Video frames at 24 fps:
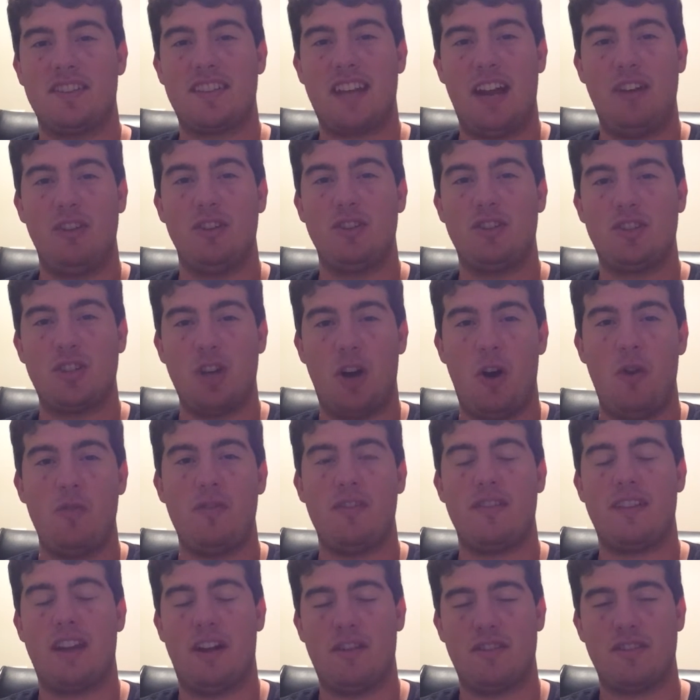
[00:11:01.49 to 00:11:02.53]
Daniel
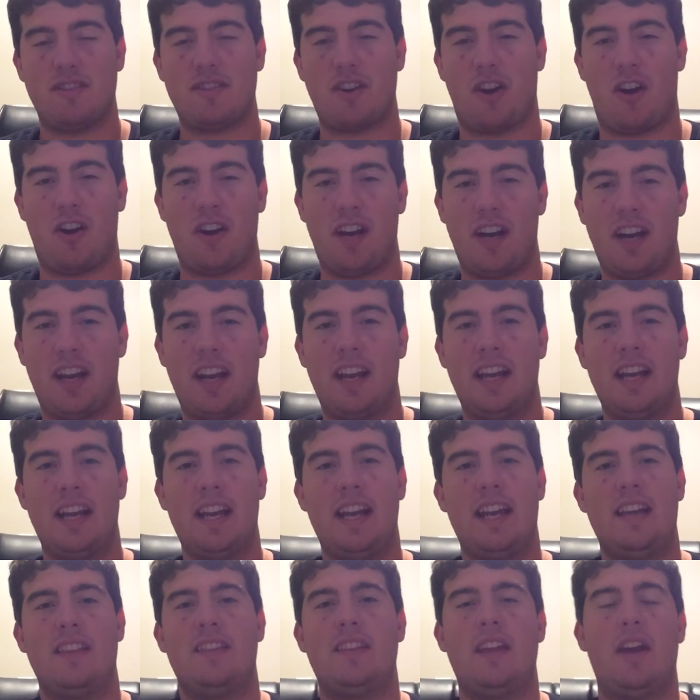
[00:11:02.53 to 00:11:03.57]
Jones is now starting
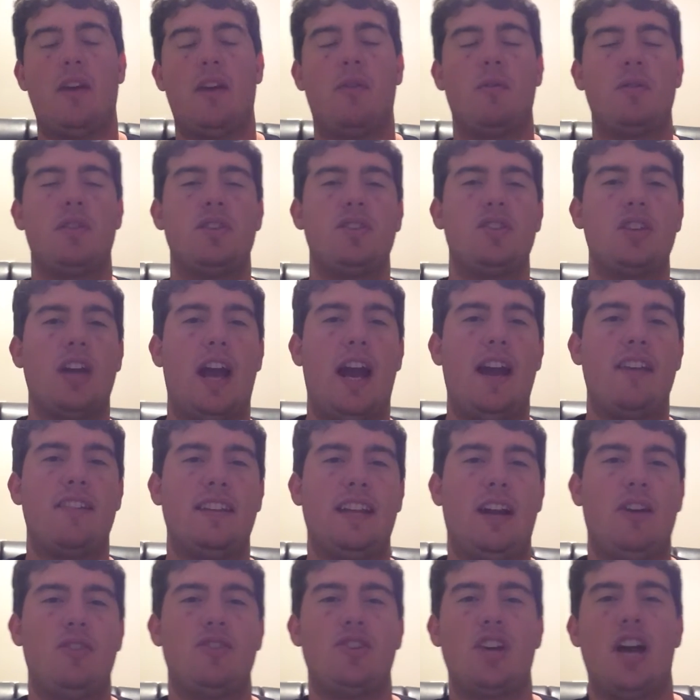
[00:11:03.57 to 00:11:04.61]
there with the Giants. And
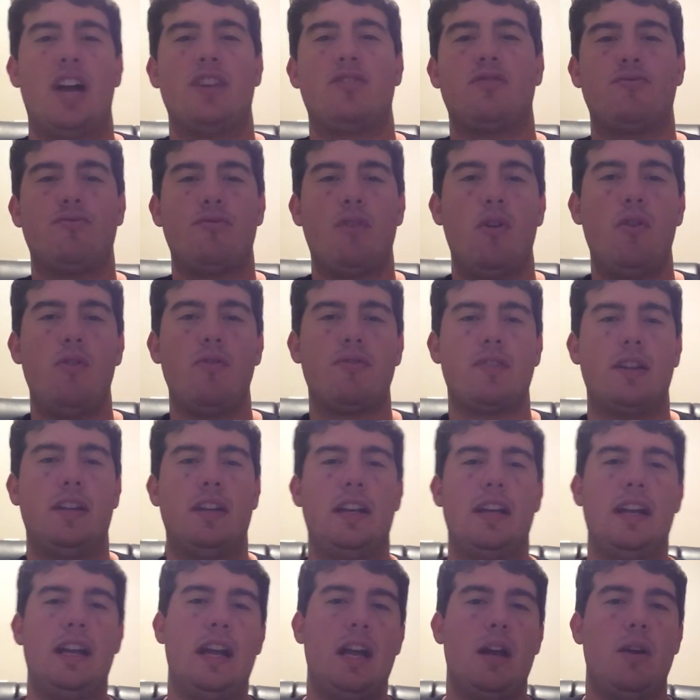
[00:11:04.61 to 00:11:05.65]
now Josh
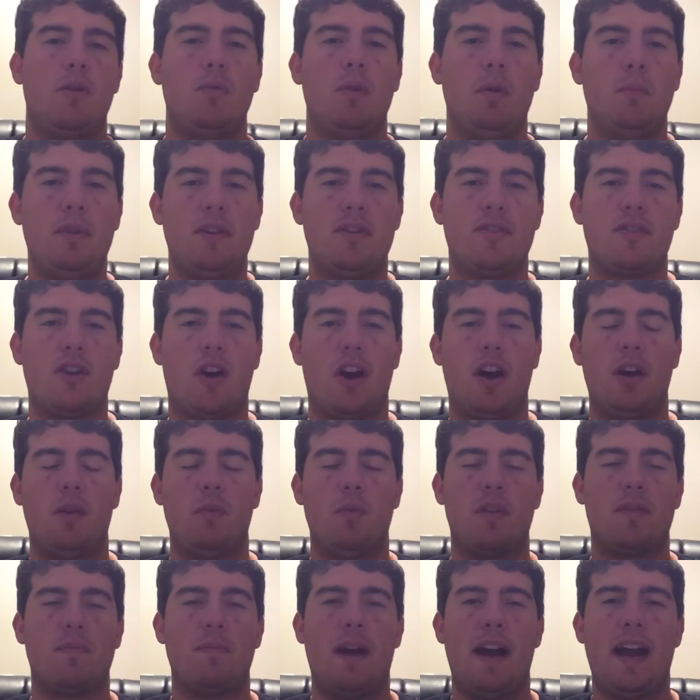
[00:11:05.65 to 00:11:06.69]
Rosen will be starting
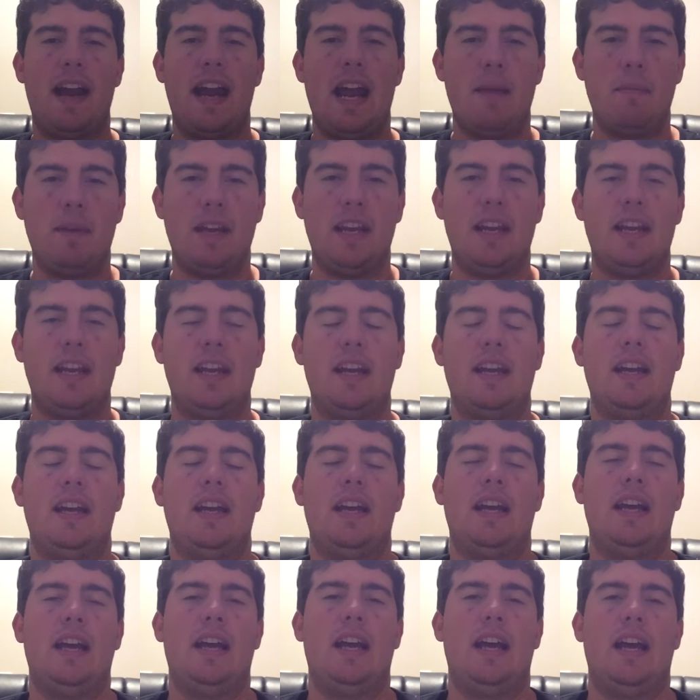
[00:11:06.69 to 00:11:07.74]
with Miami.
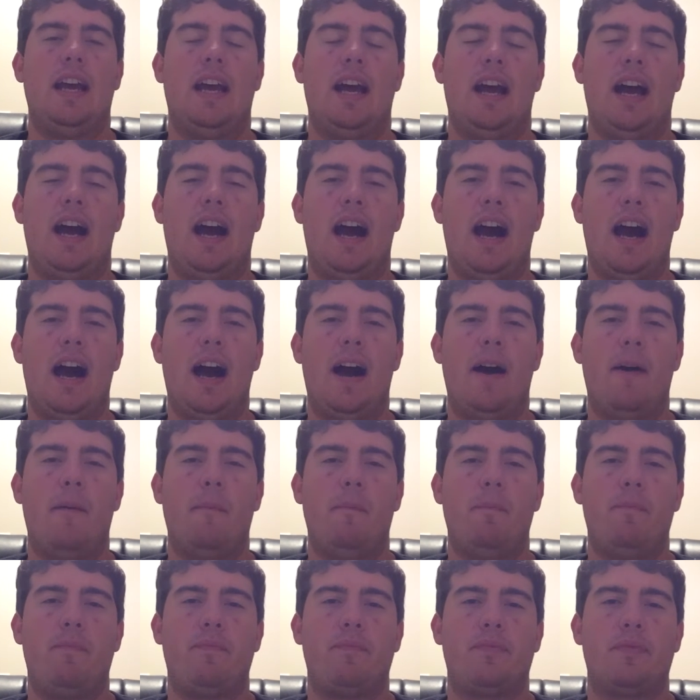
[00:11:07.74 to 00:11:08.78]

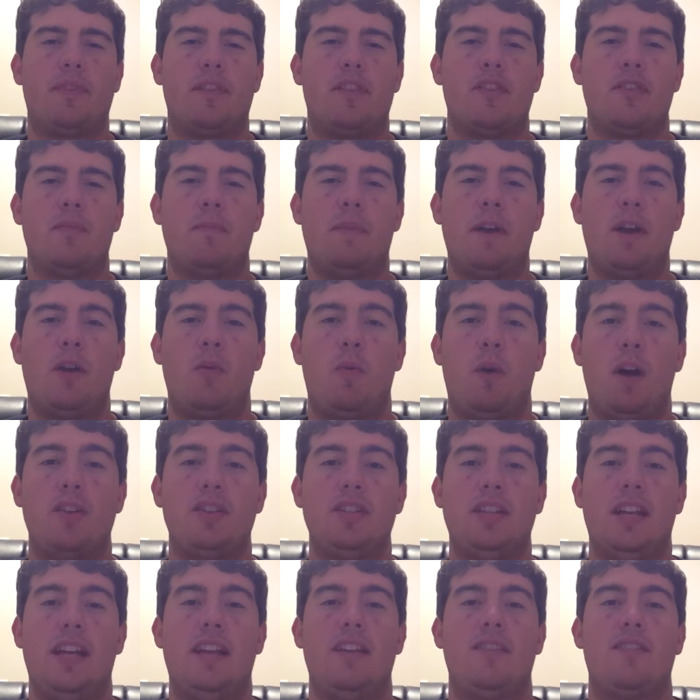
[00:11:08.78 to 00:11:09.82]
So the big
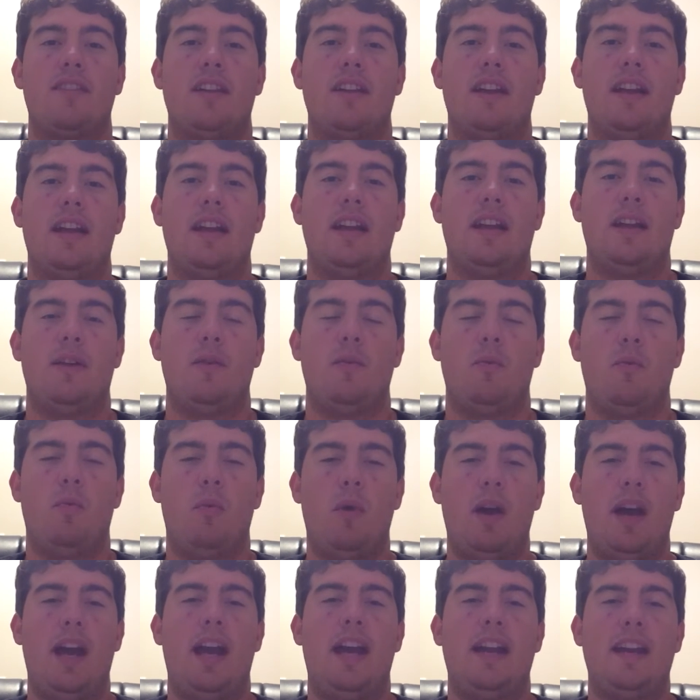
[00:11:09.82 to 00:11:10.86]
question is,
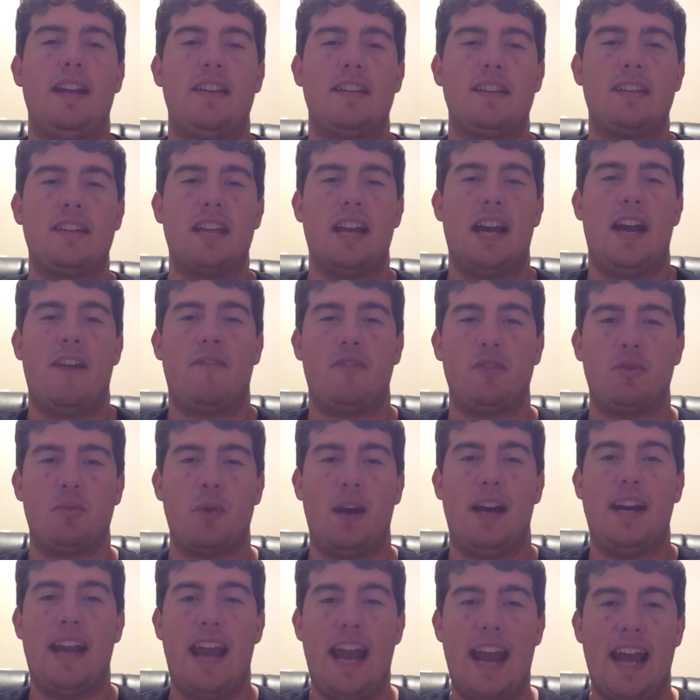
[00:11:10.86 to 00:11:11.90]
when is it time for
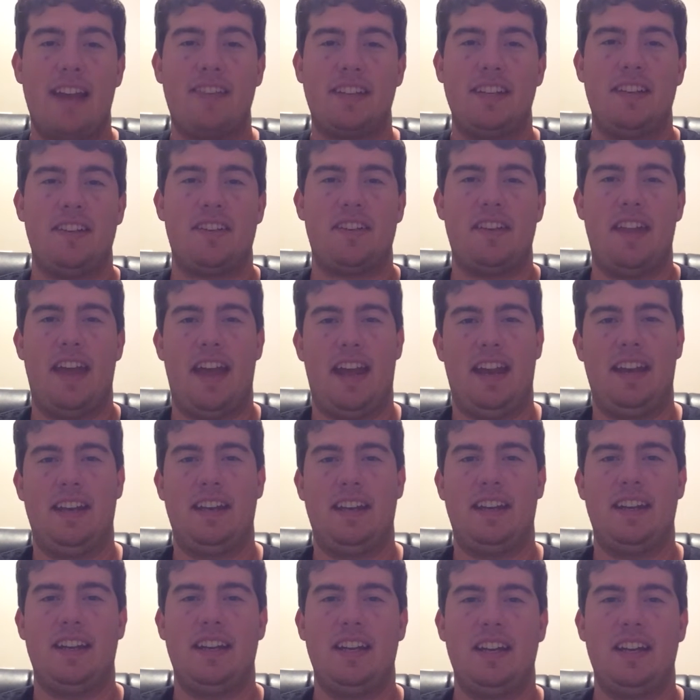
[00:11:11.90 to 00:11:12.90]
Dwayne Haskins then?